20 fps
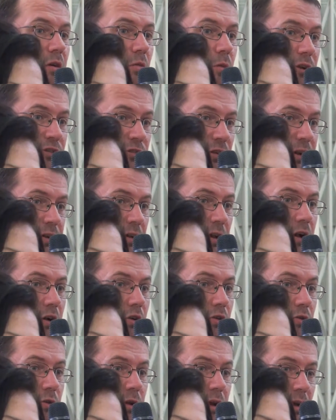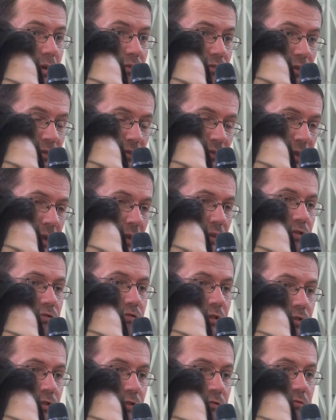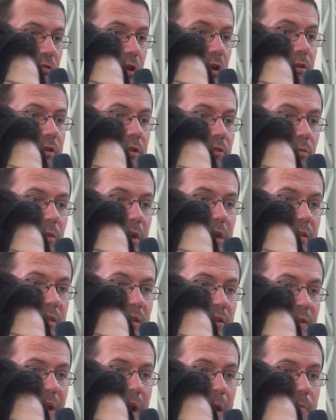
which I know just that stretch of road is where these